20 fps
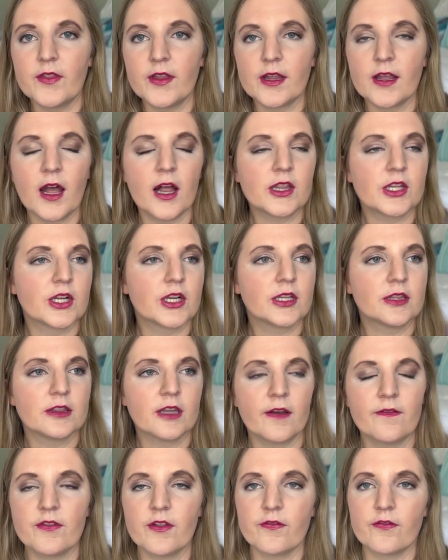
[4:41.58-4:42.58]
the color,
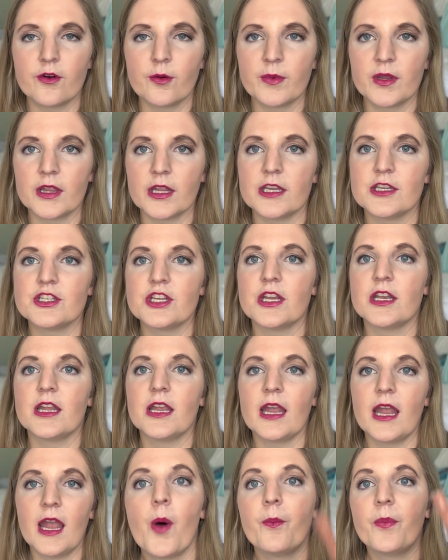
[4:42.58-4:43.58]
love the formulation
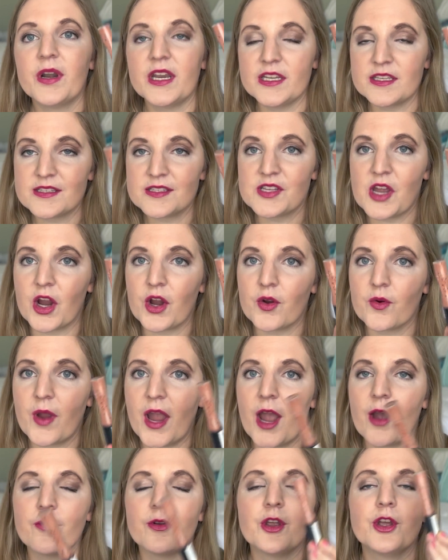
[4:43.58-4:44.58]
but it stuck
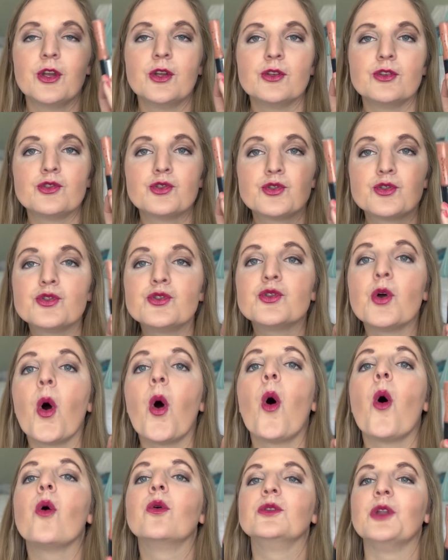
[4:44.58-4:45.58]
around
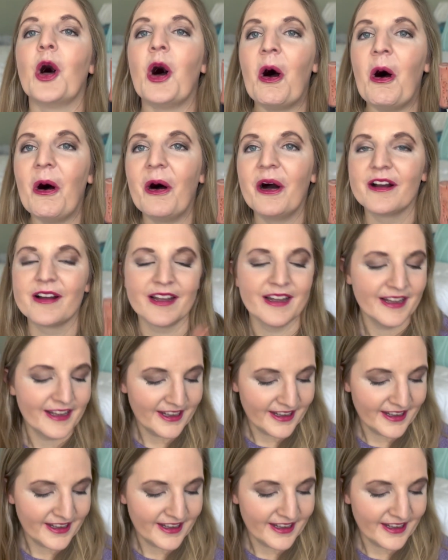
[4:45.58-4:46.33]
so long.